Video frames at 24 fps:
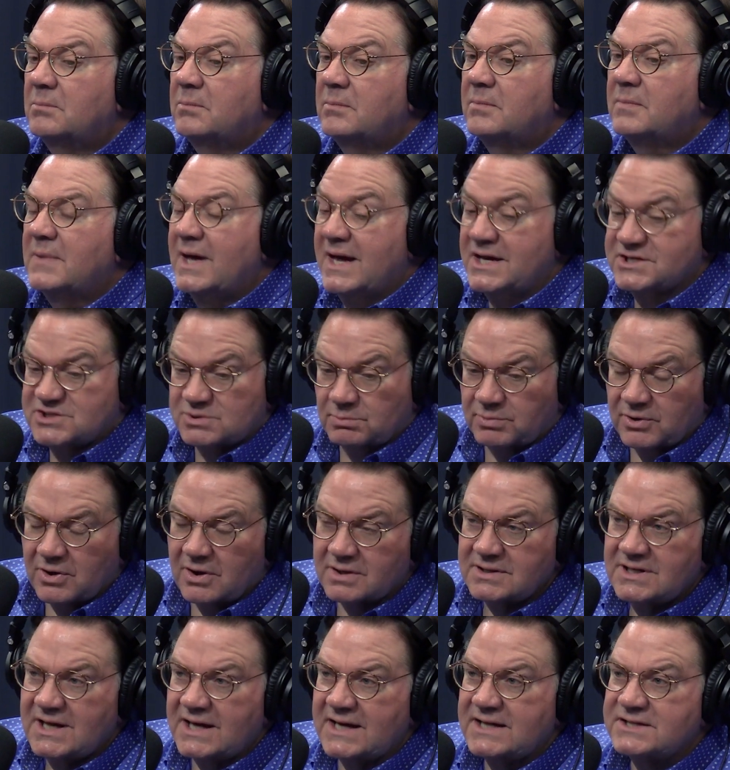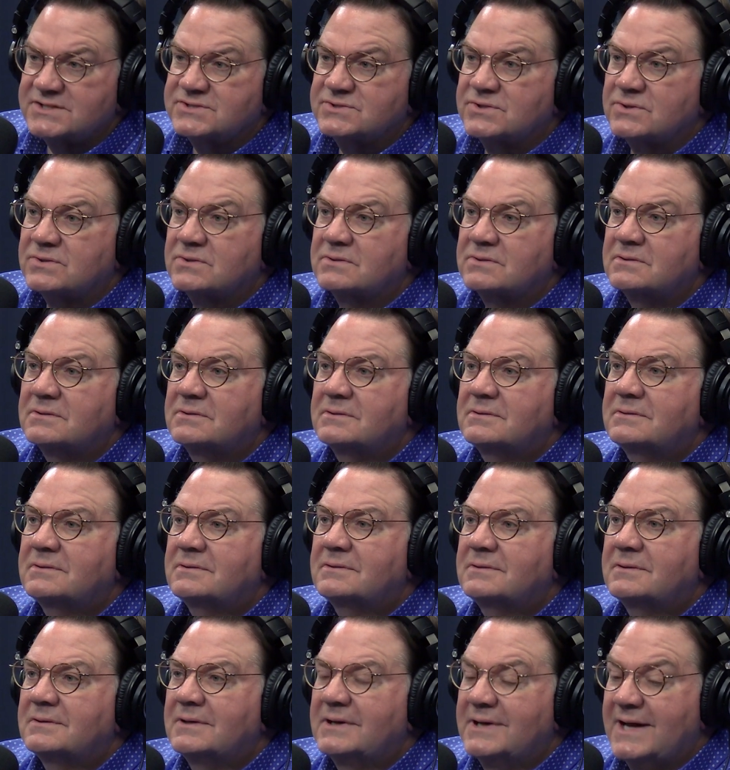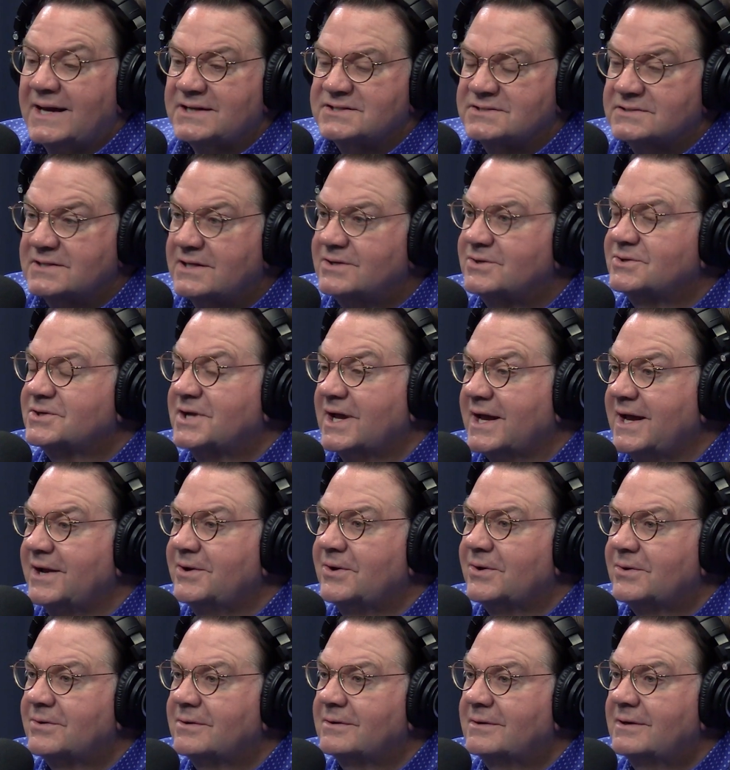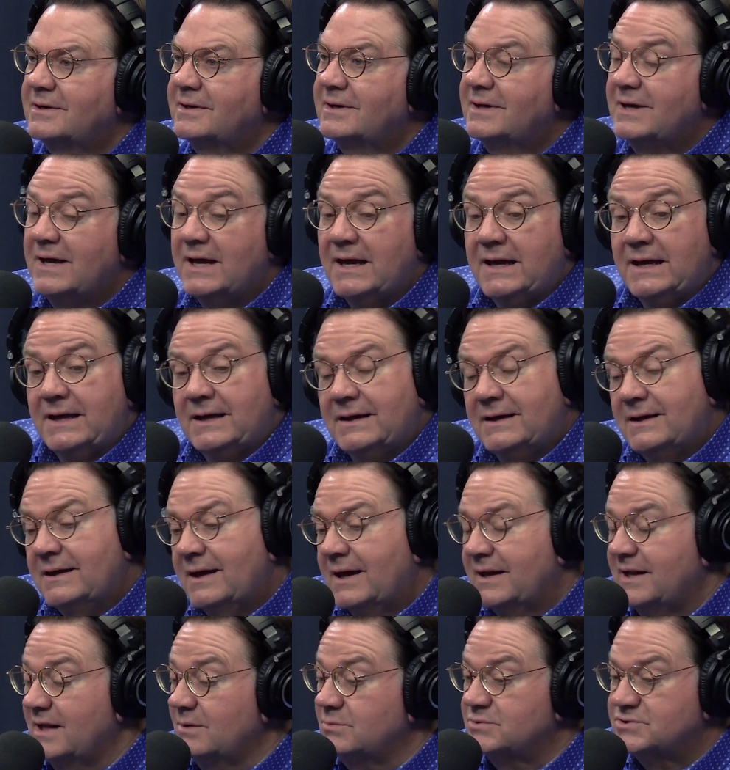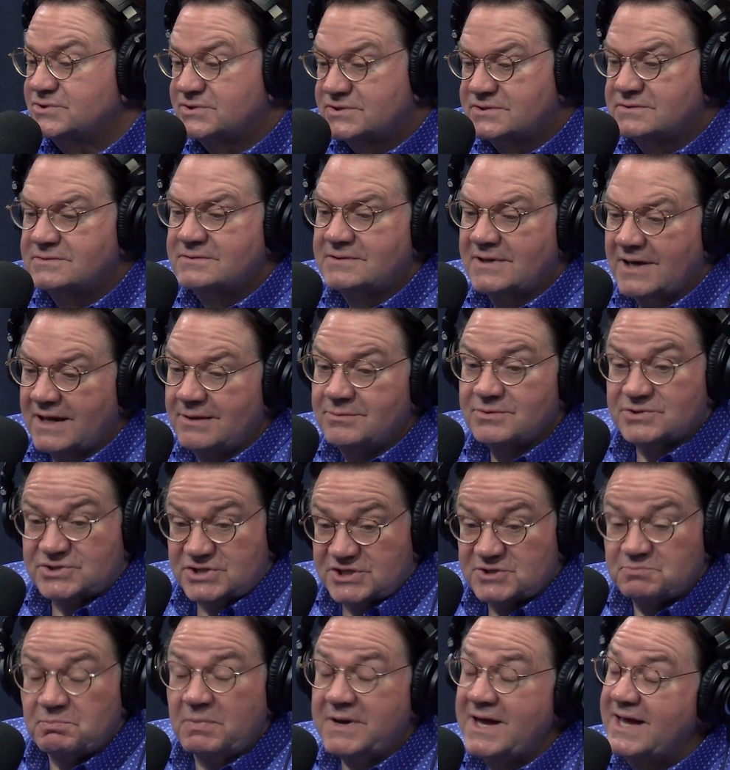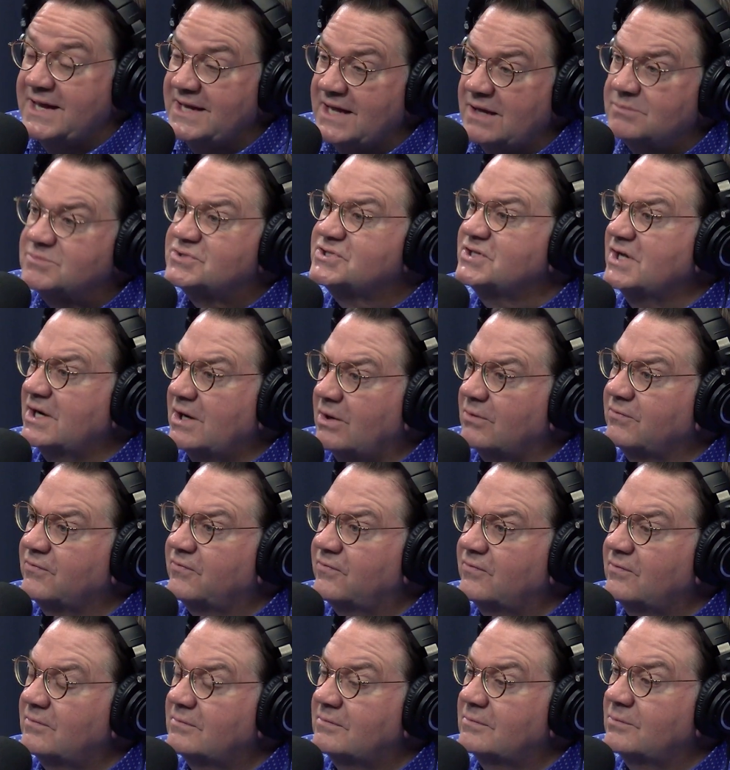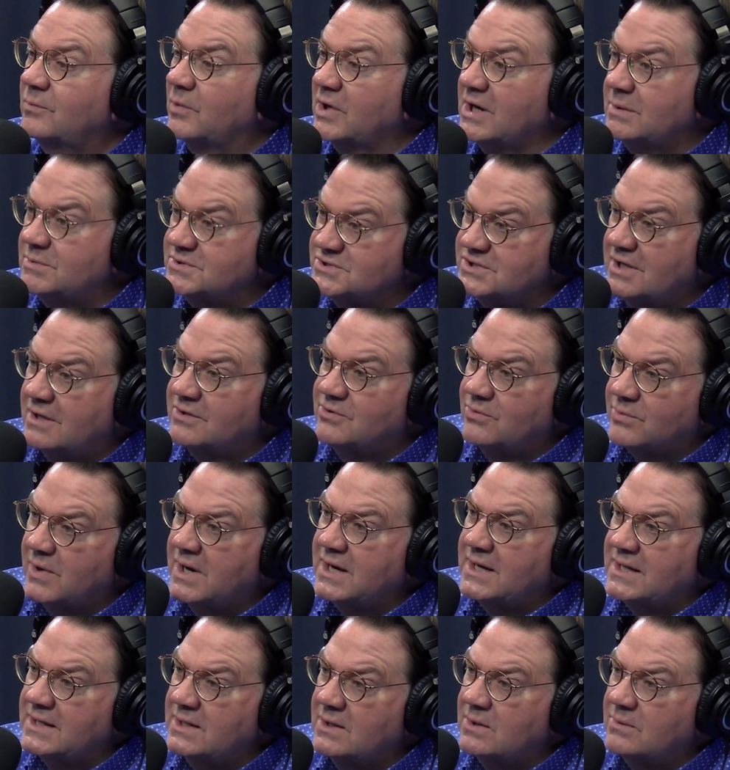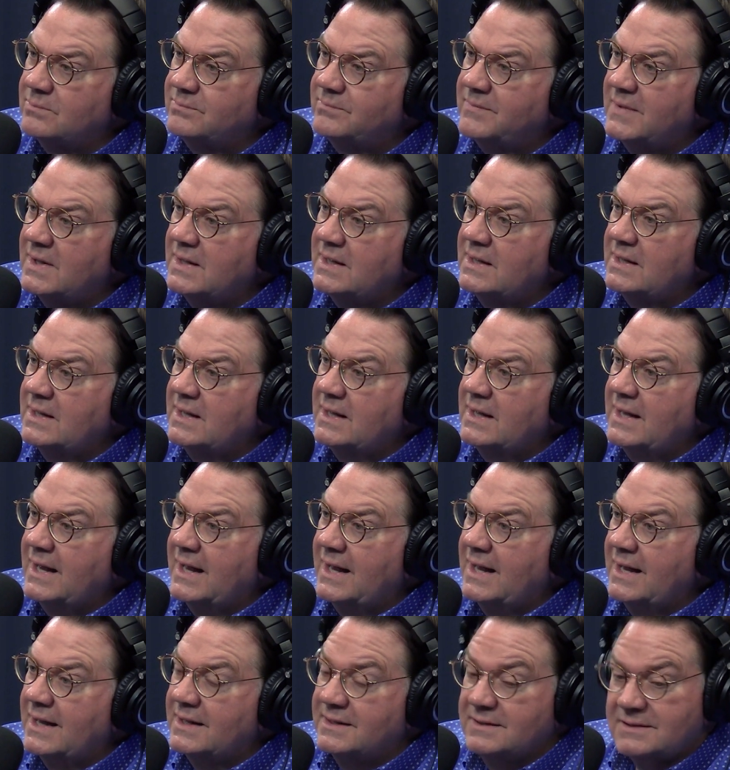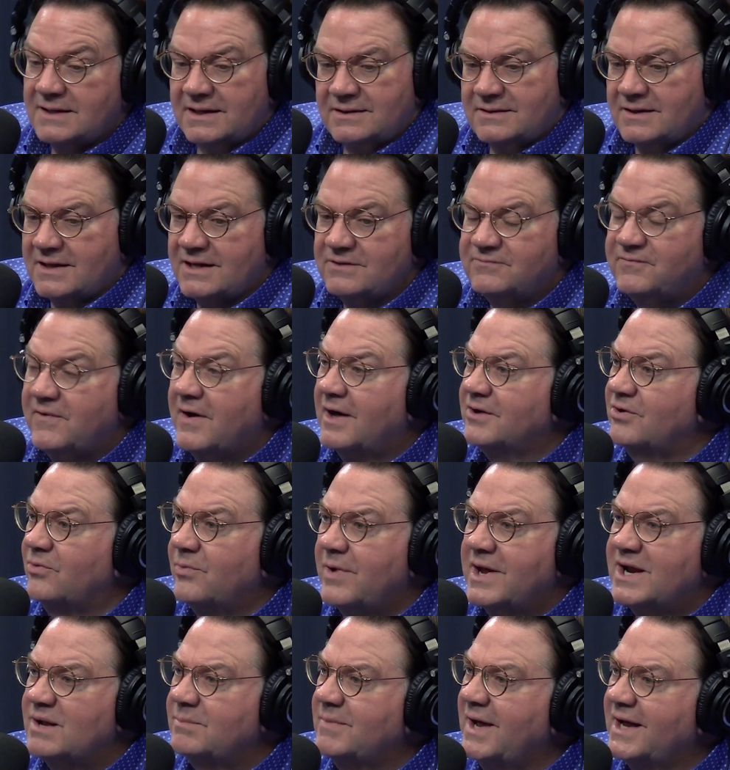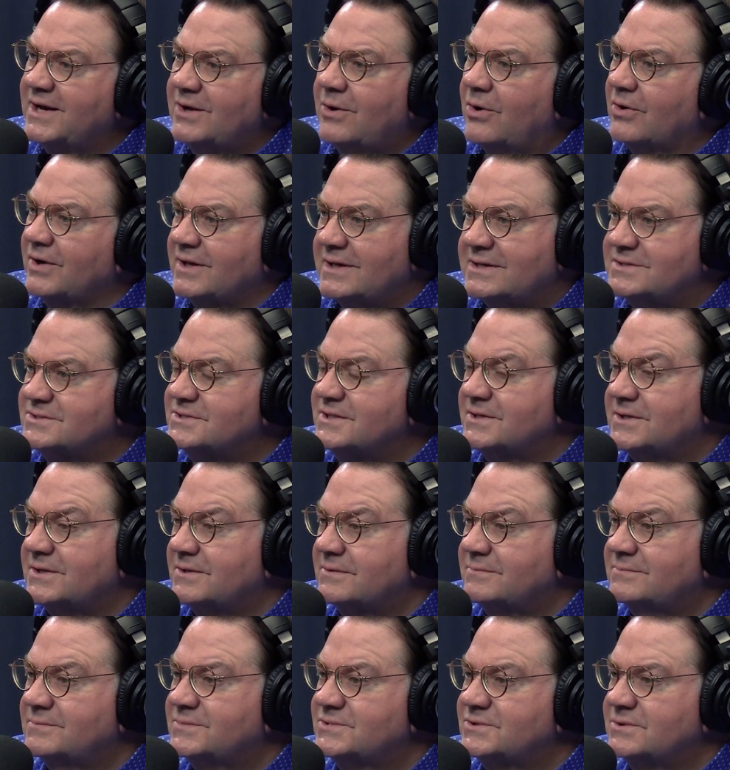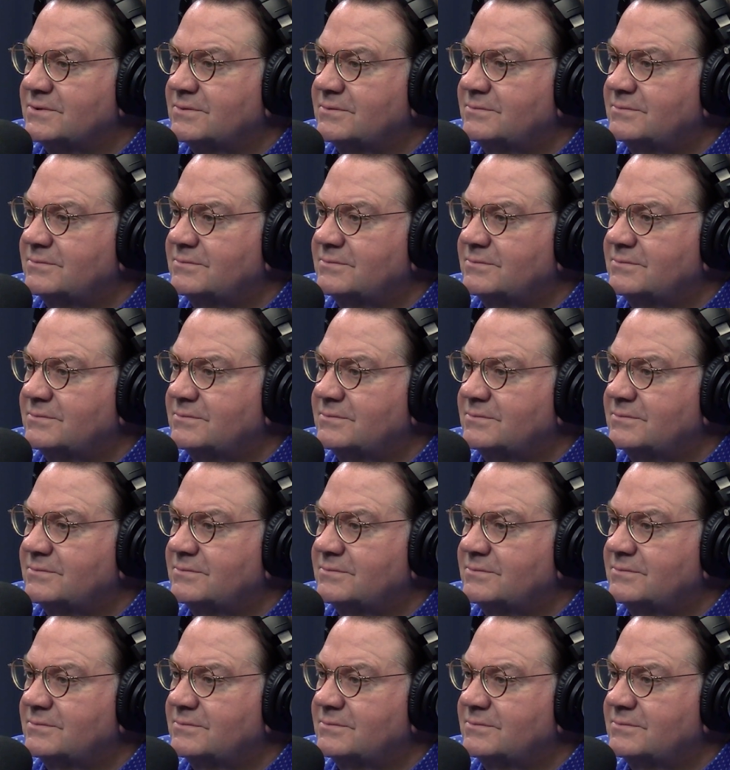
as a broadcaster and as an entertainer. And he was just being himself when he was on the radio. And he found a ready-made audience here. So,